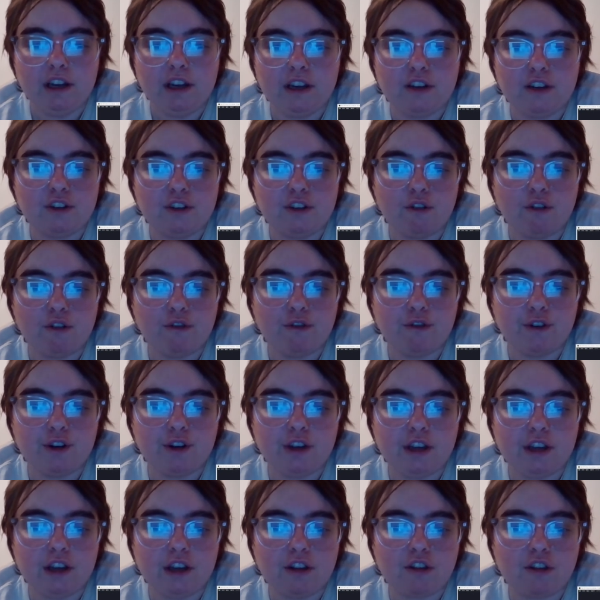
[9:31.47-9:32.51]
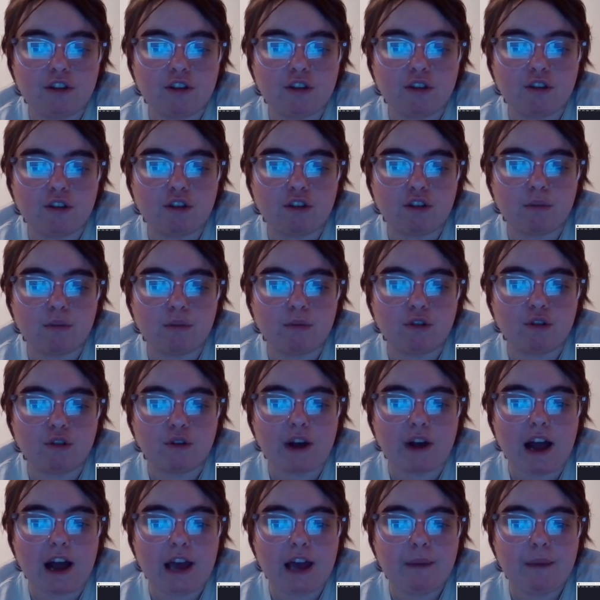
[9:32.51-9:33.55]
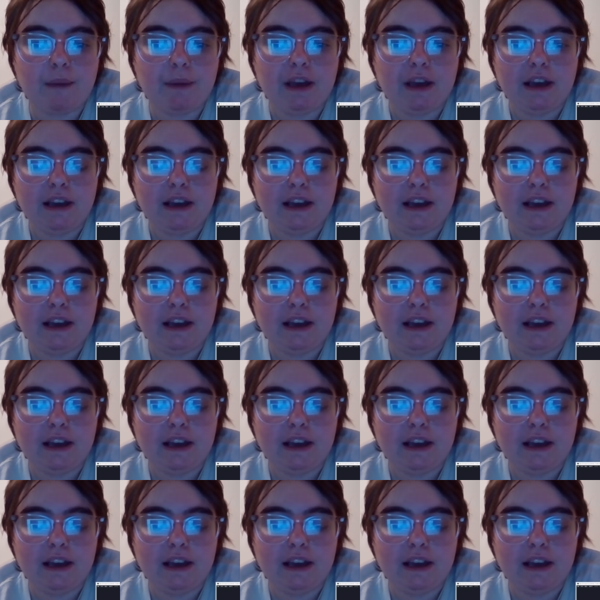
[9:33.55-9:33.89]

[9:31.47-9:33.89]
And don't forget to subscribe